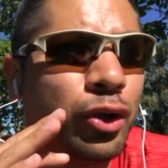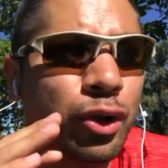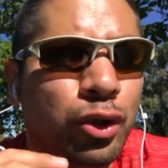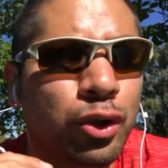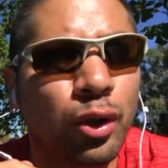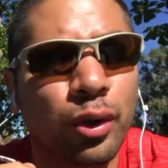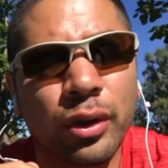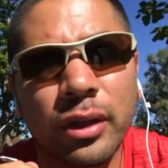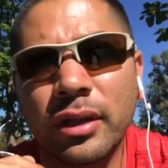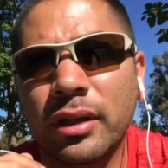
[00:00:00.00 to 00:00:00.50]

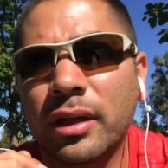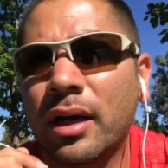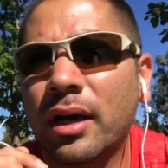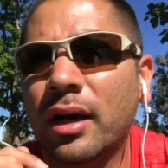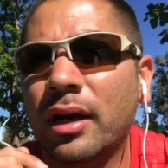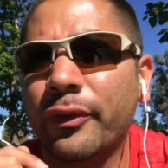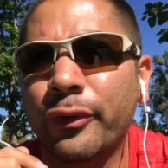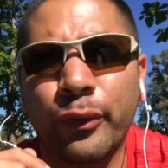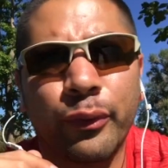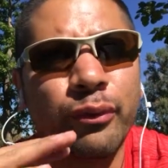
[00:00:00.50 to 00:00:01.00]
do it
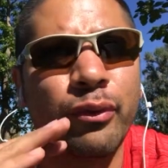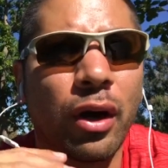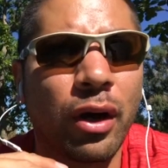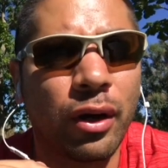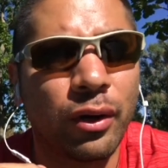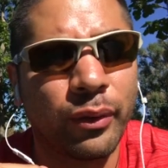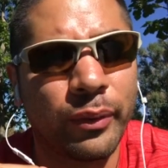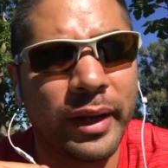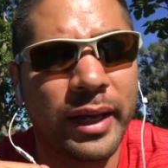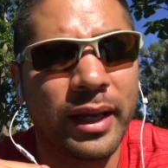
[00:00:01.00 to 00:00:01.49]
uh, the
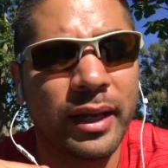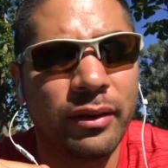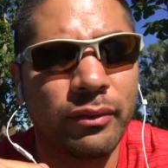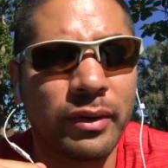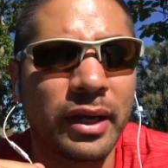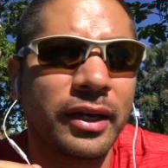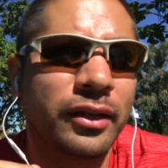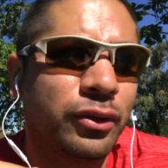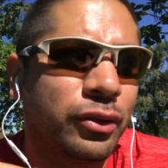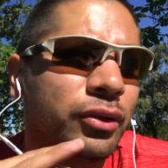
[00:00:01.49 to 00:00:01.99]
wrong way
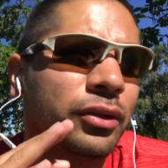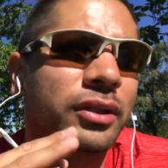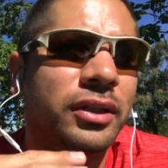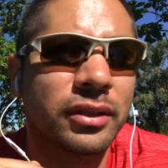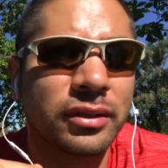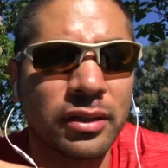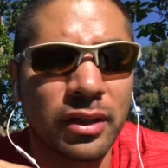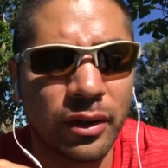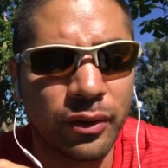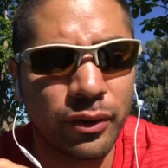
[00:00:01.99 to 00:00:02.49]
right do it
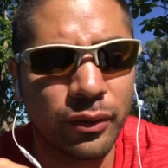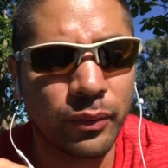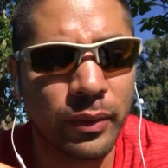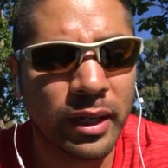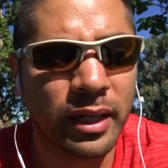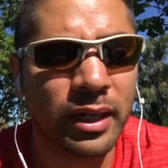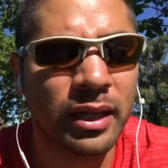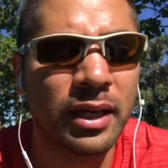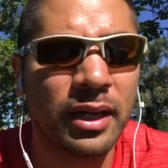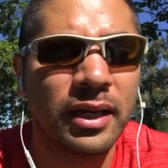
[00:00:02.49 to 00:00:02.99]
this other
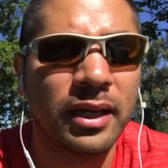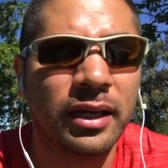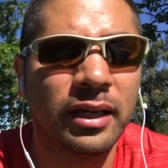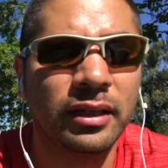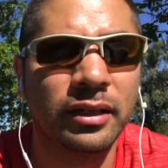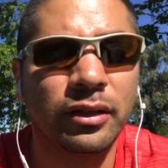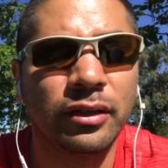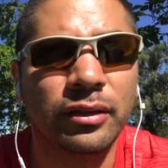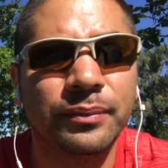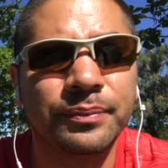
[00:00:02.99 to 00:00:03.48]
way
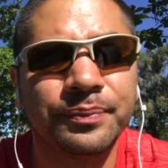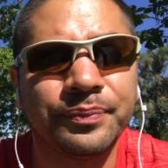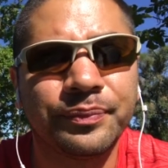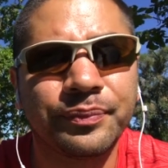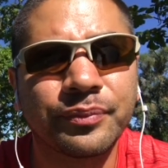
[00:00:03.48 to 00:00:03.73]
you know